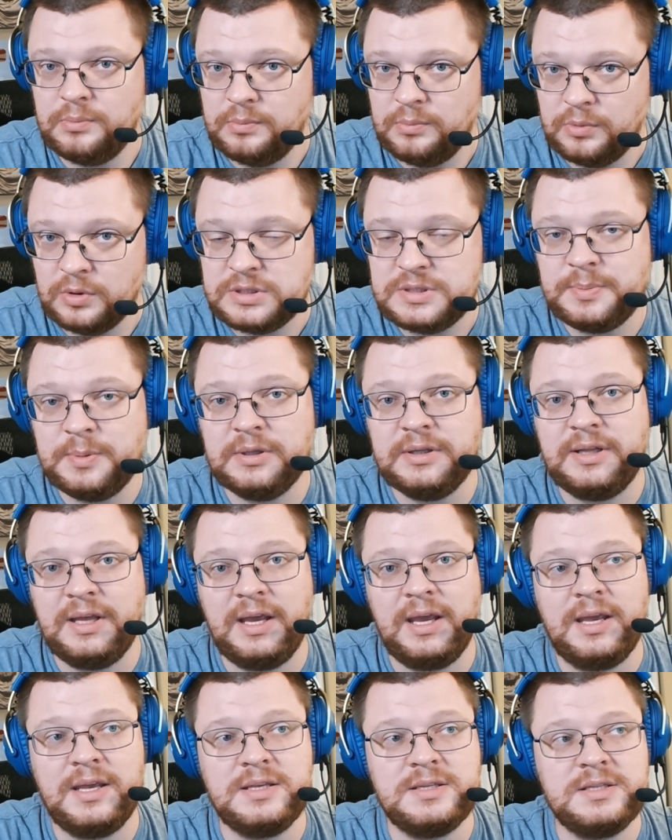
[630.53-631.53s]
multiple
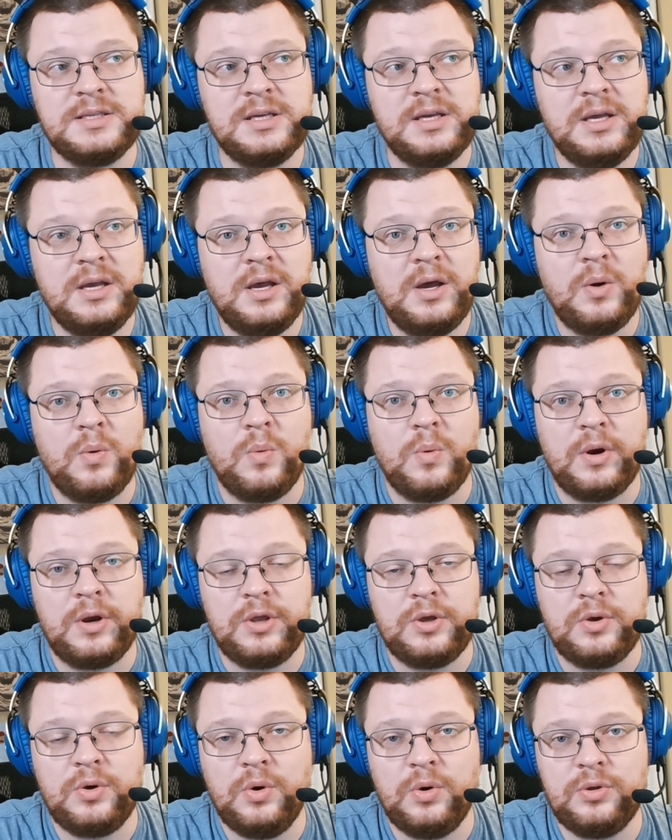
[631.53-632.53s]
days where
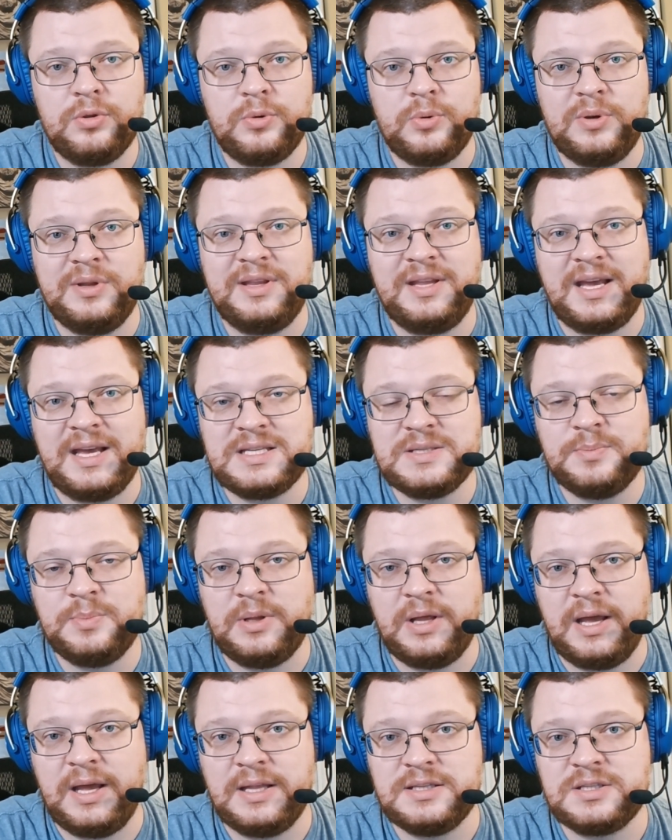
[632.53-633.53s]
you go through the test
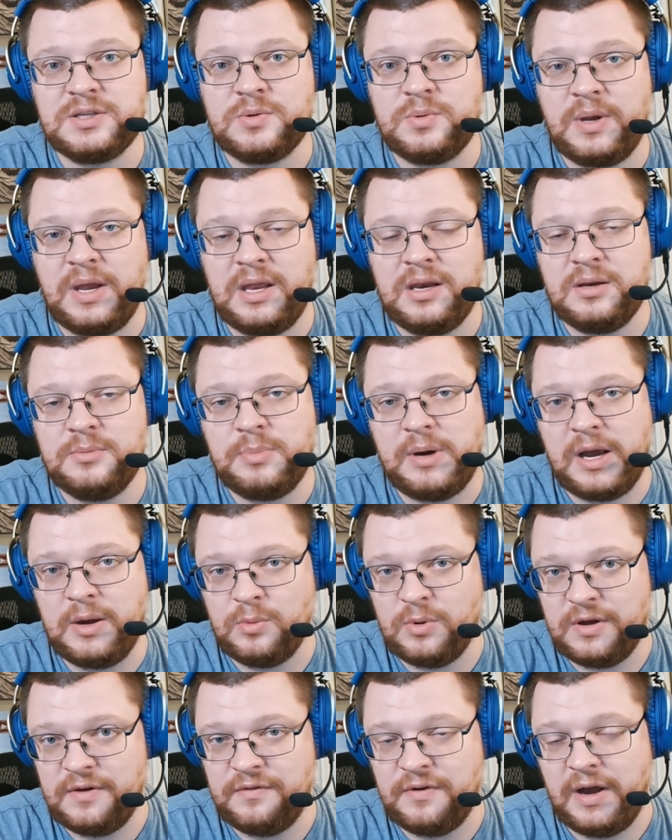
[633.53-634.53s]
plans created by
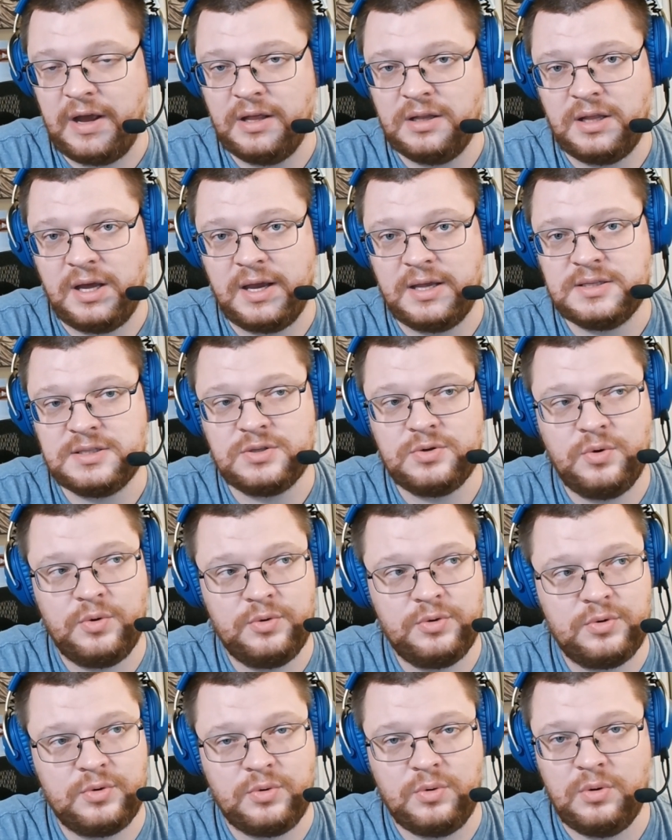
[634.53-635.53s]
Wi-Fi Alliance,
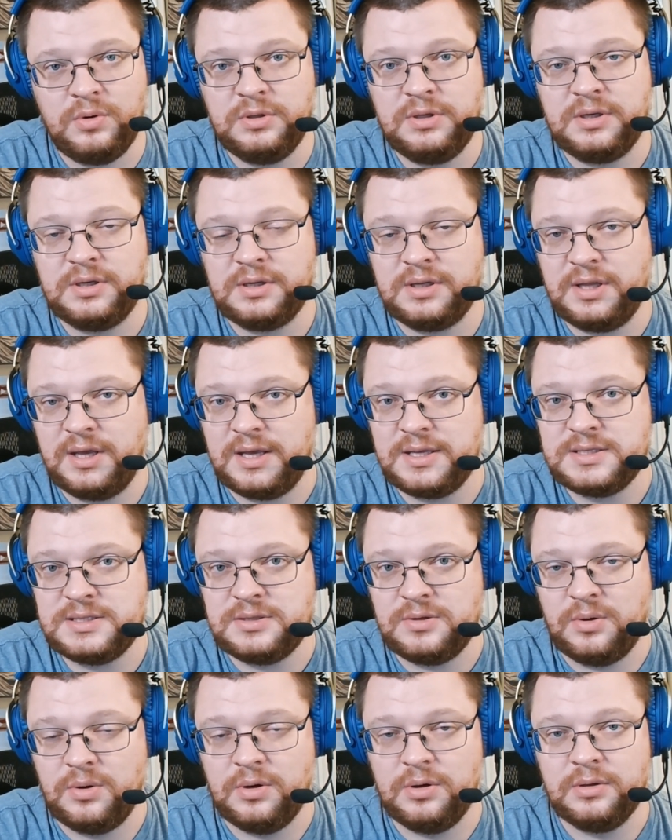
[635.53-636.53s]
going through all their
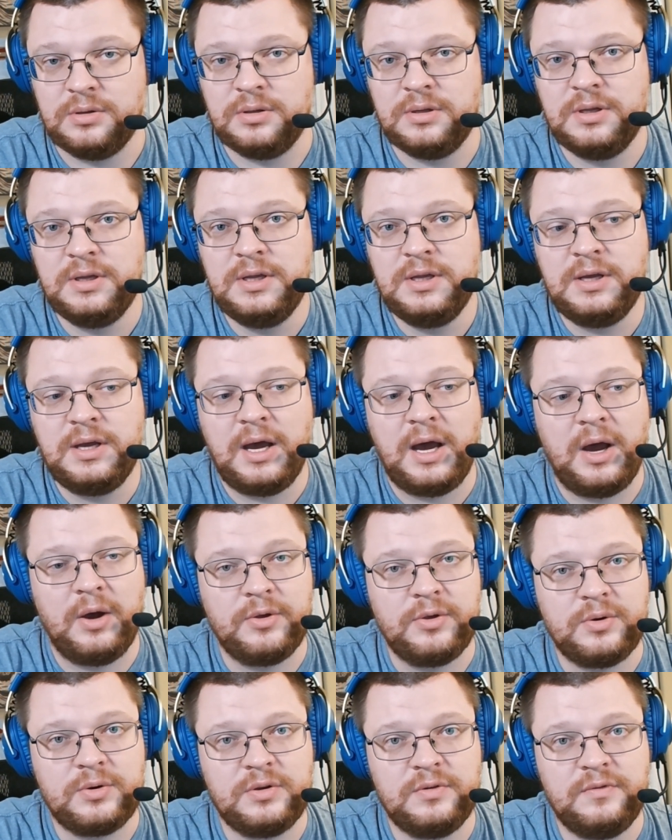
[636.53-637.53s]
tests on how
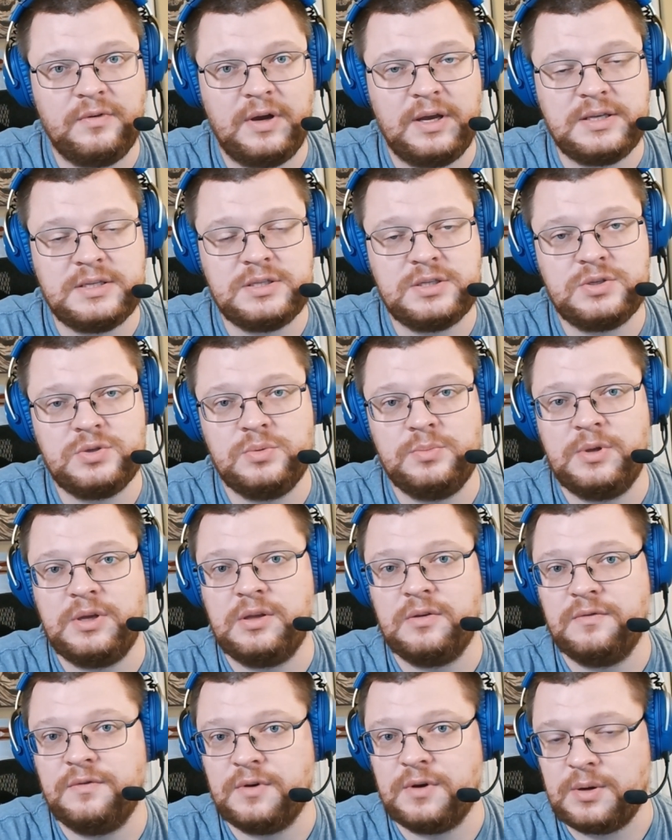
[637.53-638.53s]
your device should be
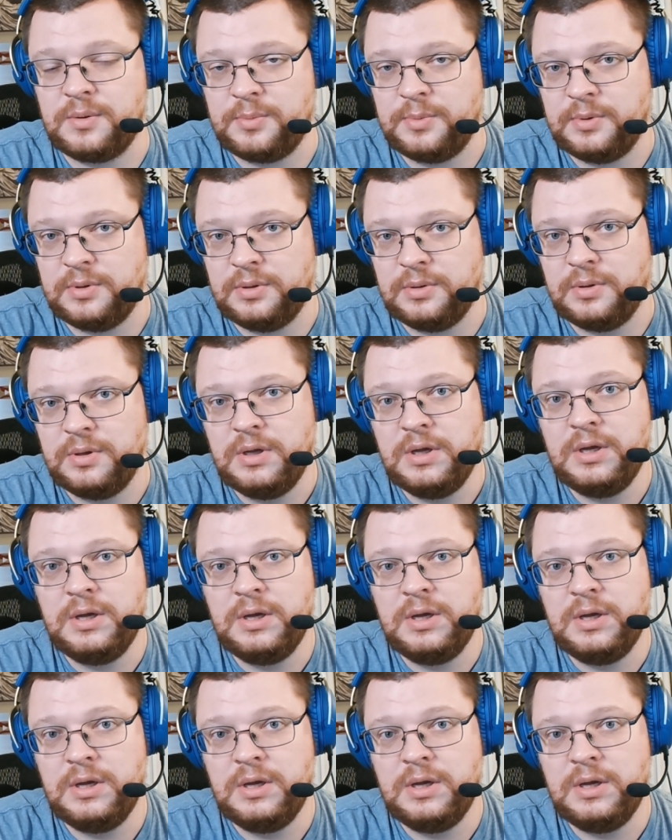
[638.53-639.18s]
configurable,